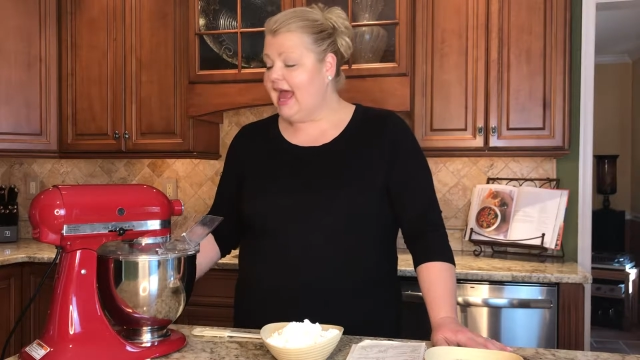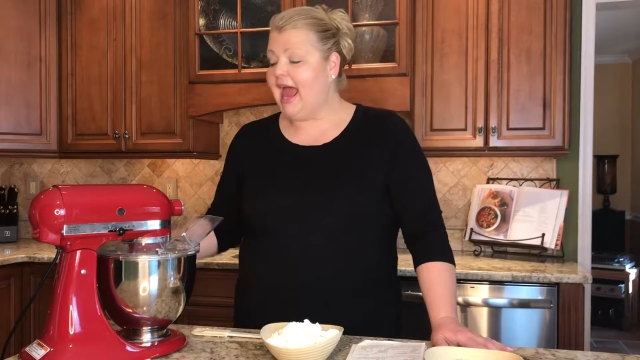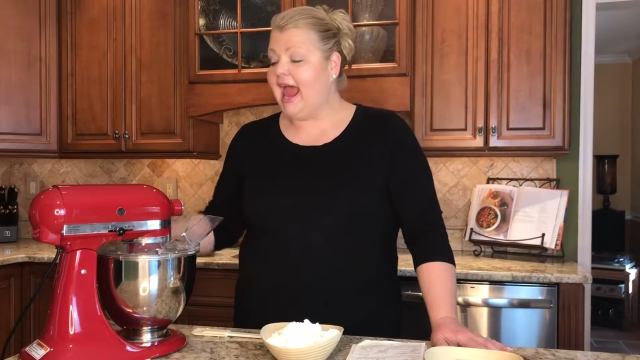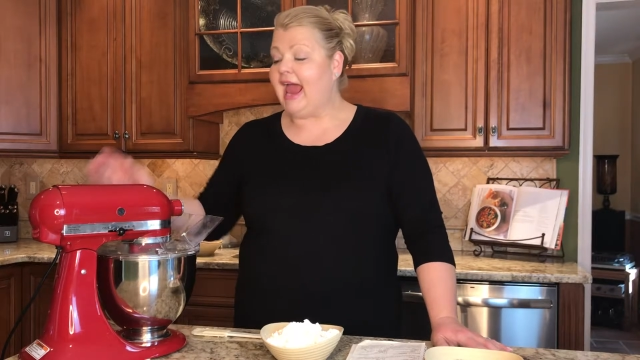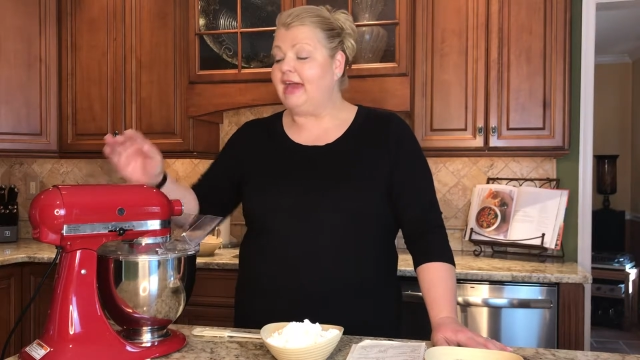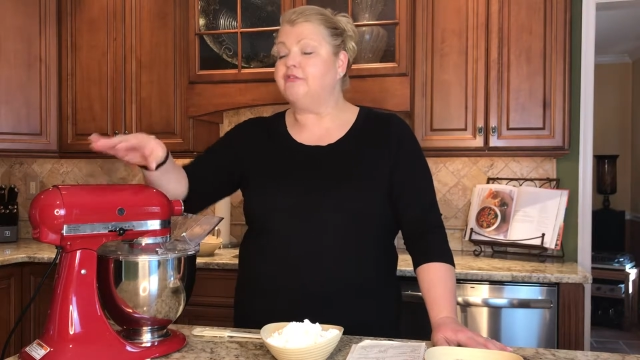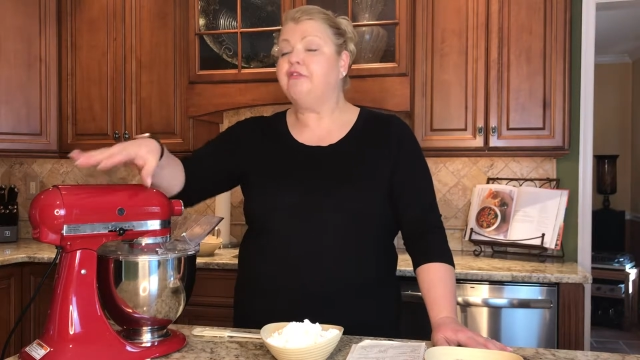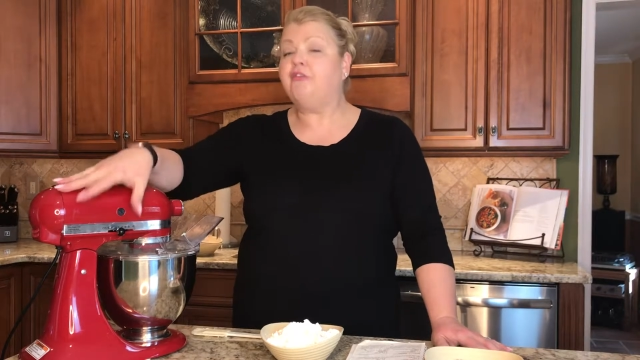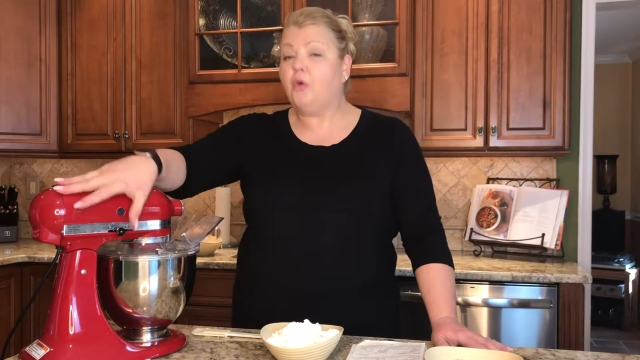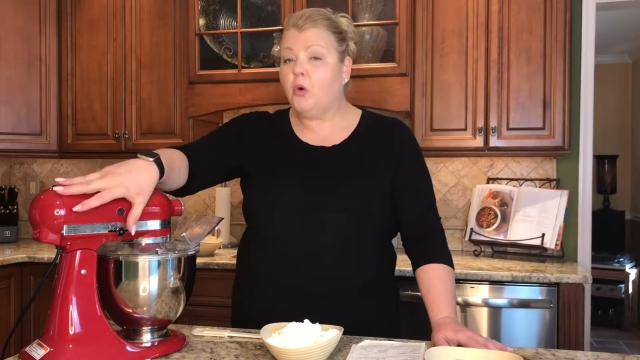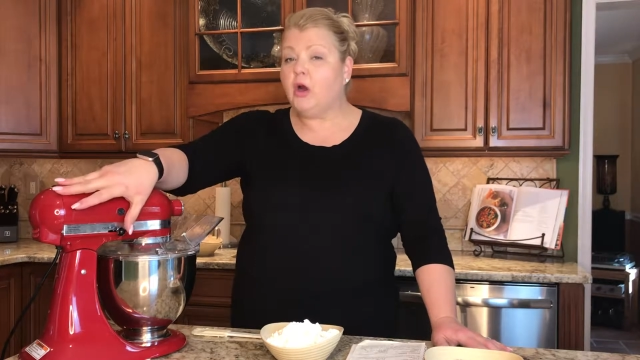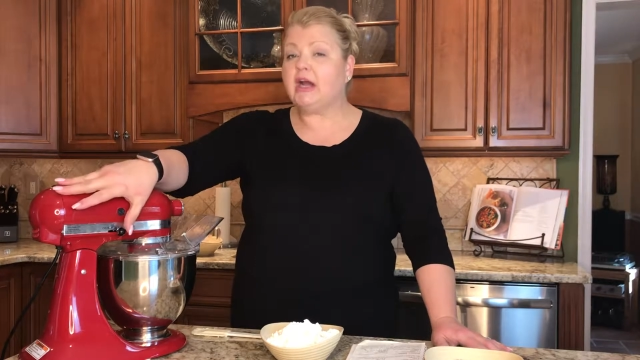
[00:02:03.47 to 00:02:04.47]
And
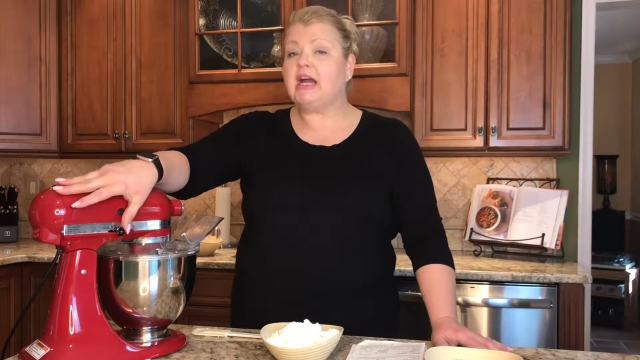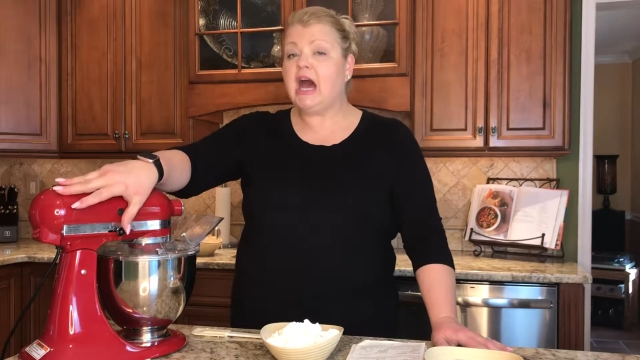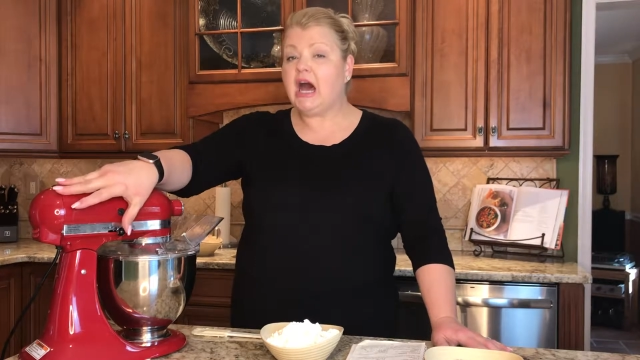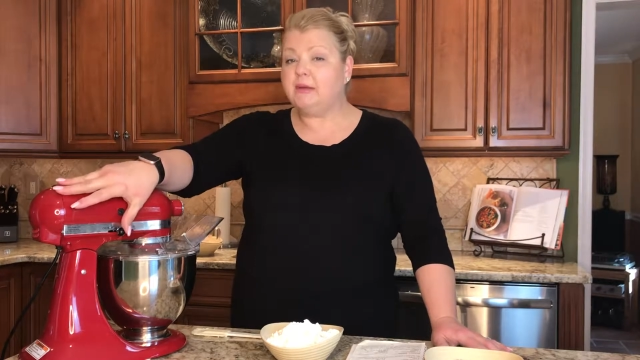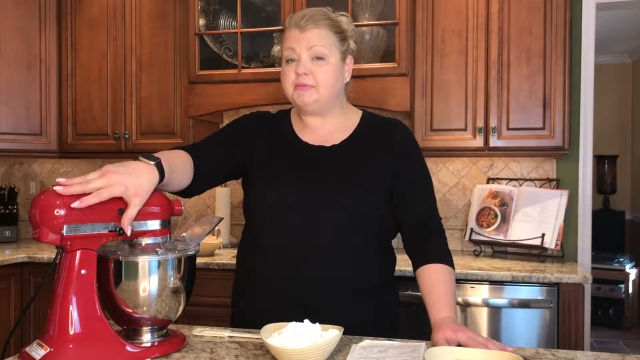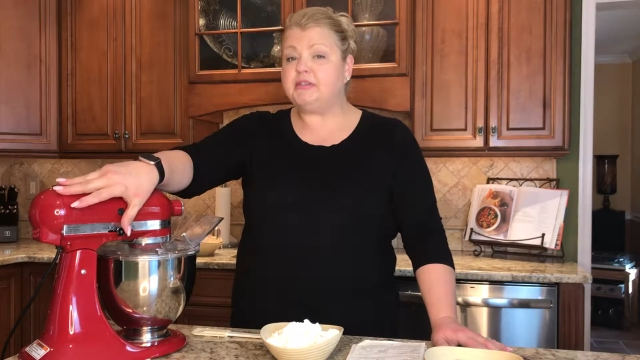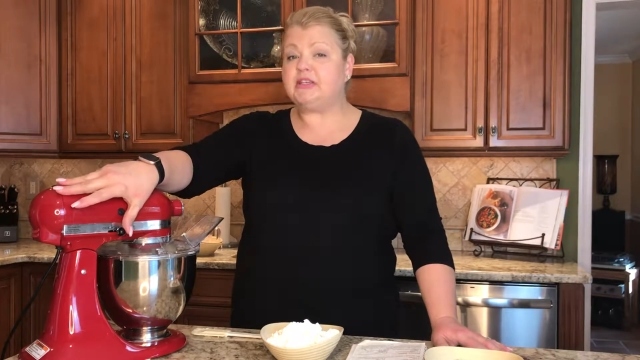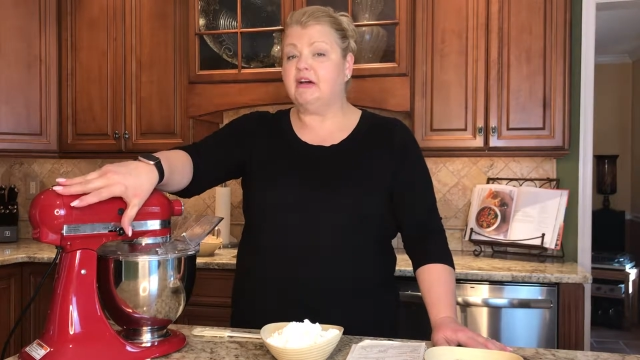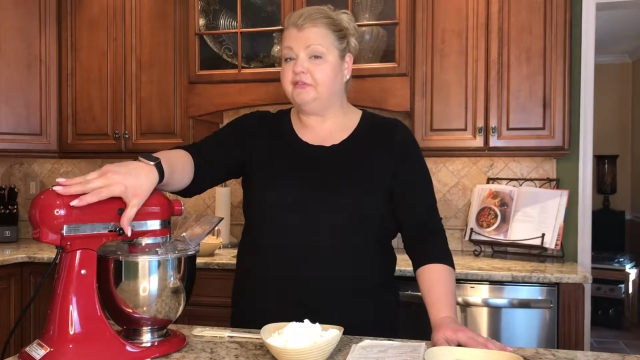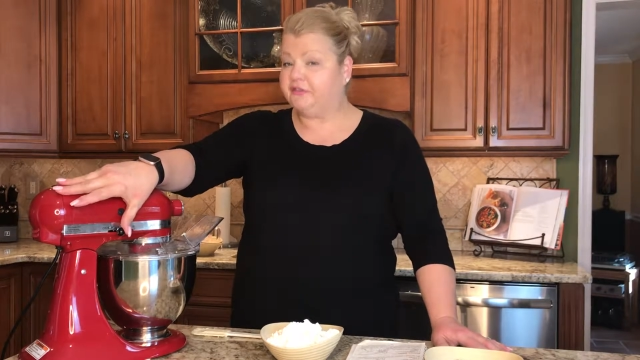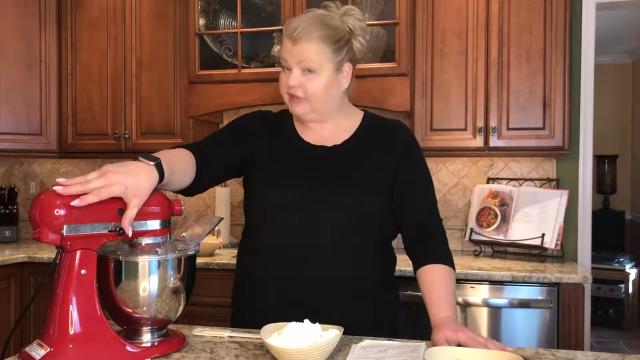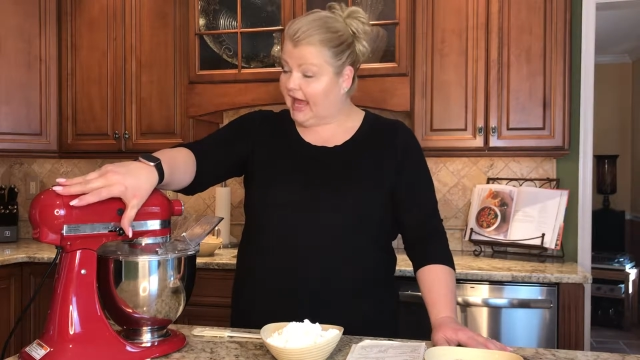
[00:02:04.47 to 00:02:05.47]
4 cups of
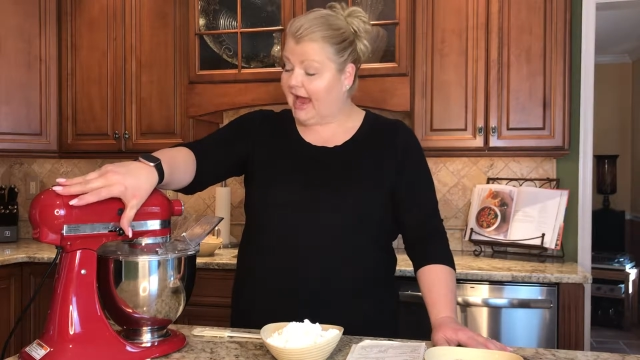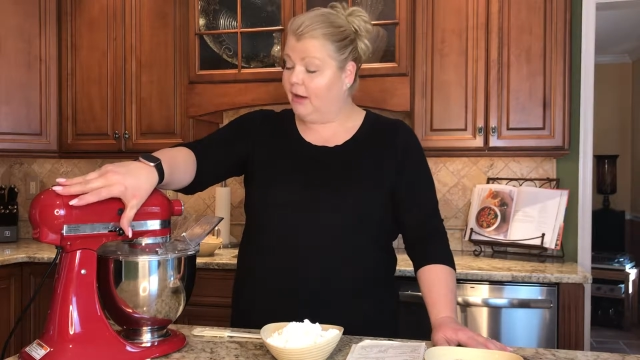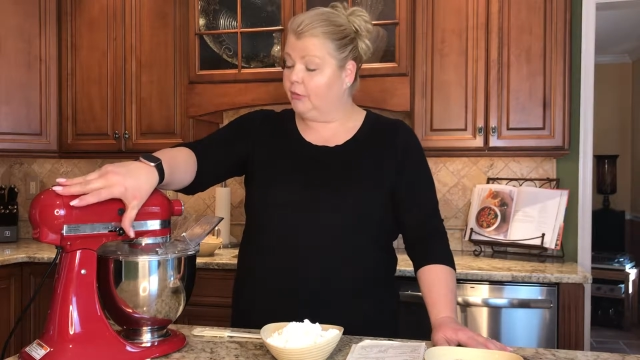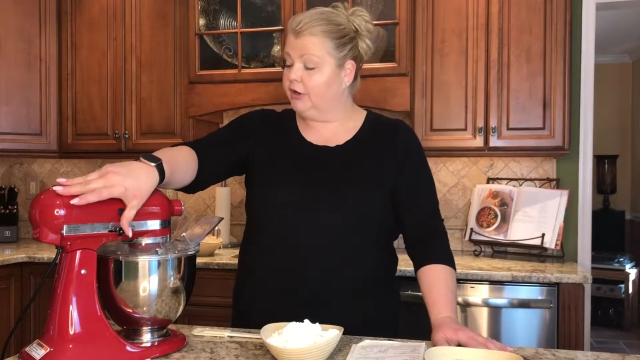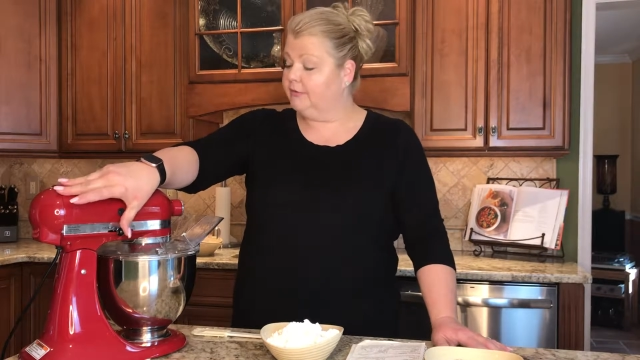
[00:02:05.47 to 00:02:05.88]
flour.